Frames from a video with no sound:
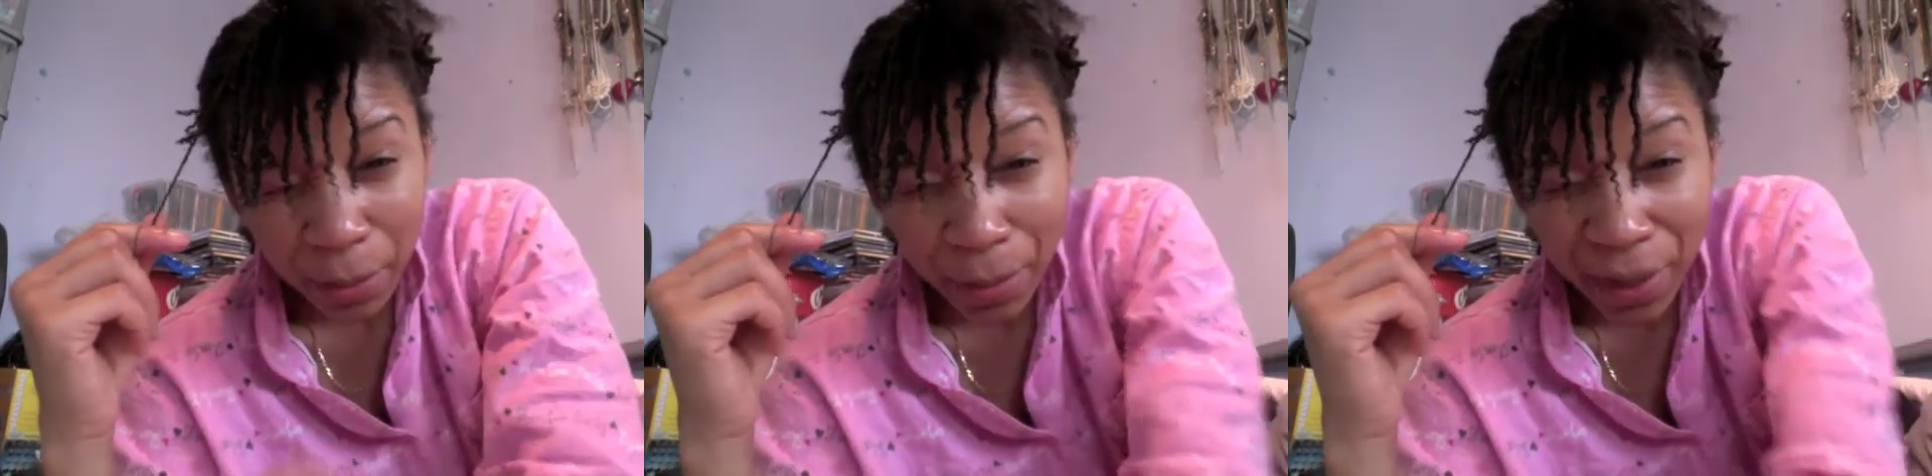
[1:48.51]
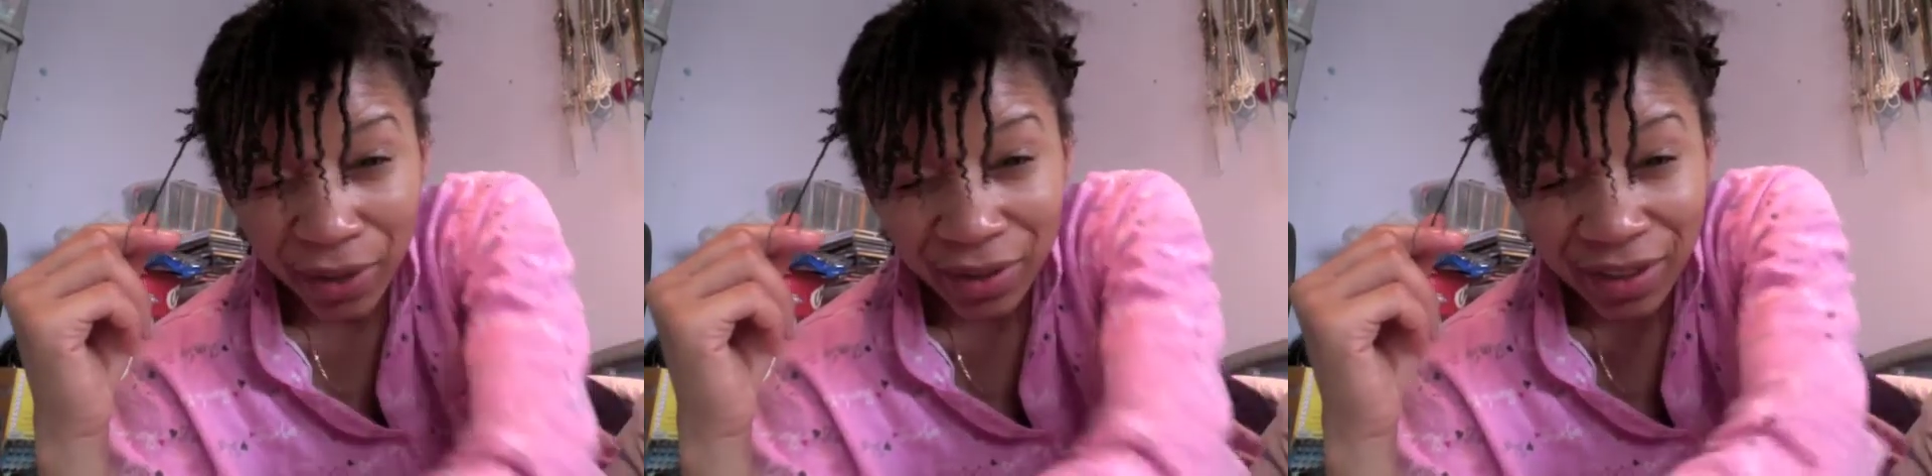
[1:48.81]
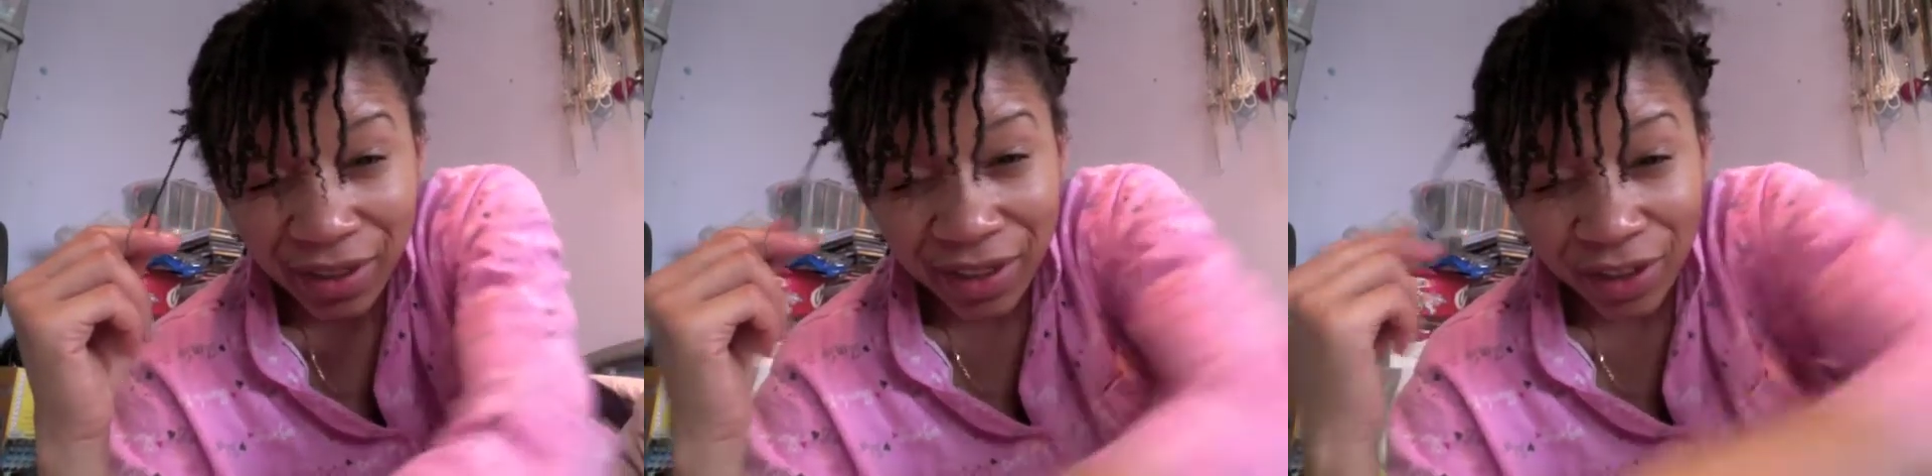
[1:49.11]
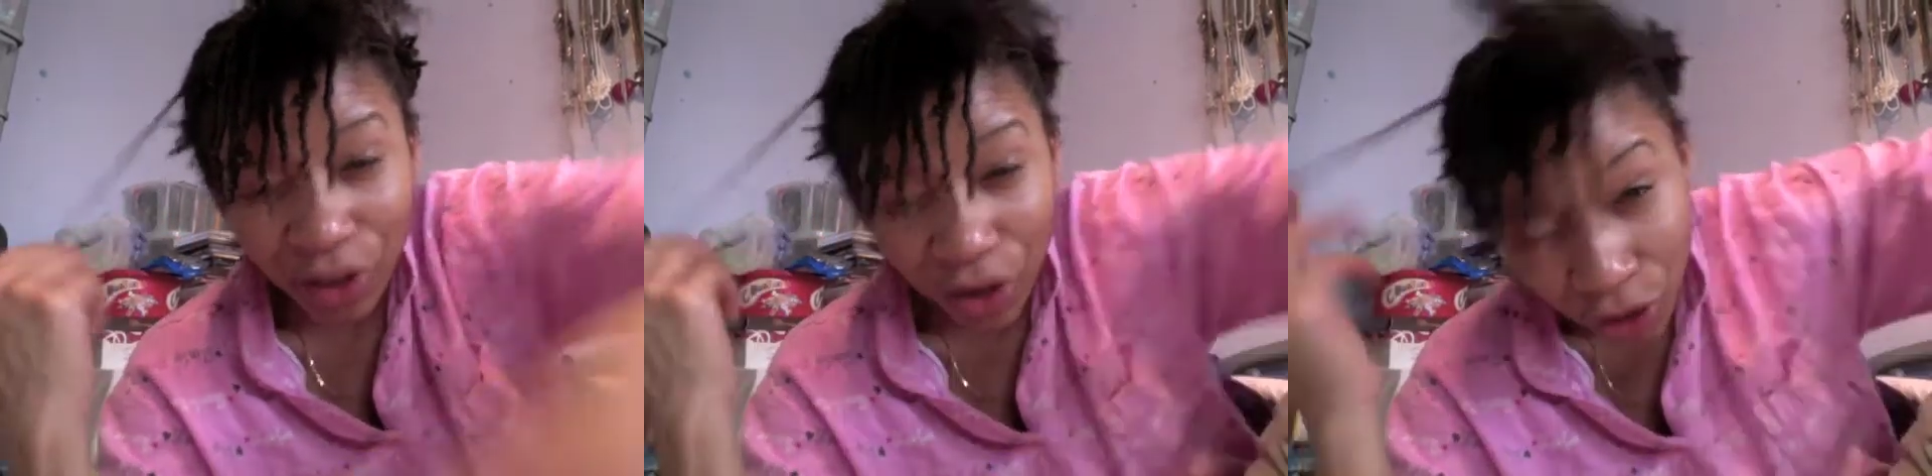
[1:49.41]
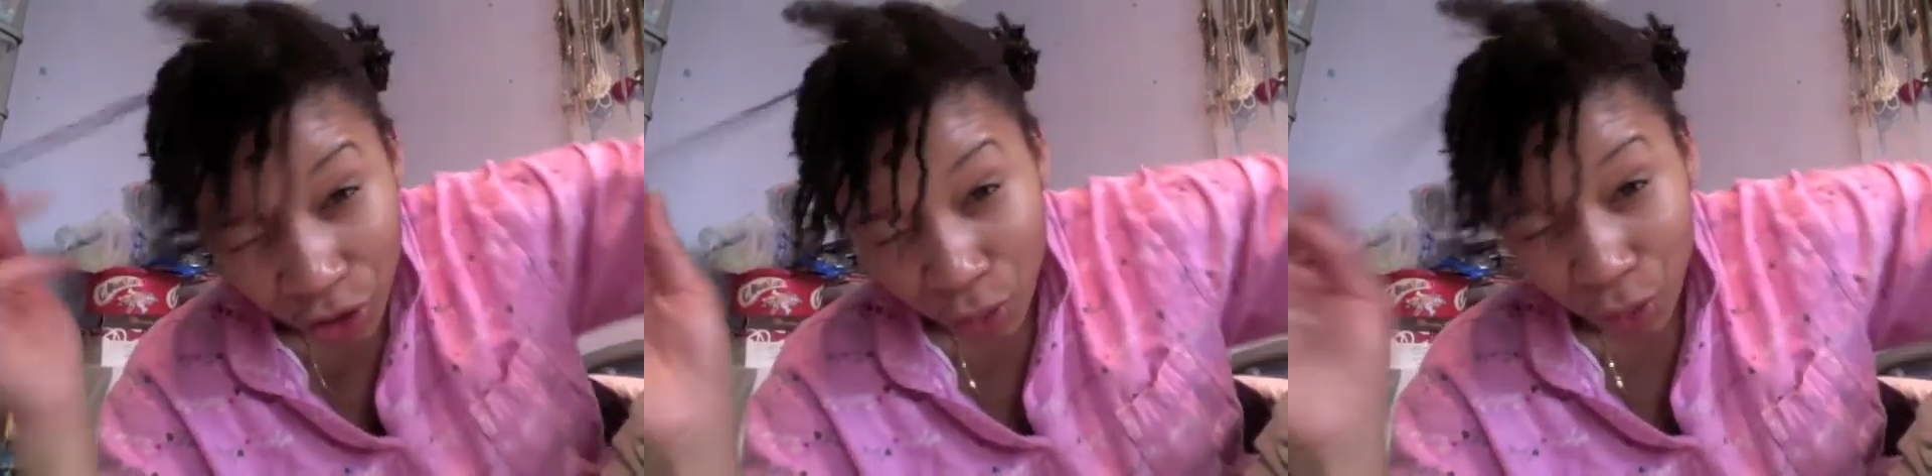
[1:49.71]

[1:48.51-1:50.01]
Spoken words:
I'm about to hit the third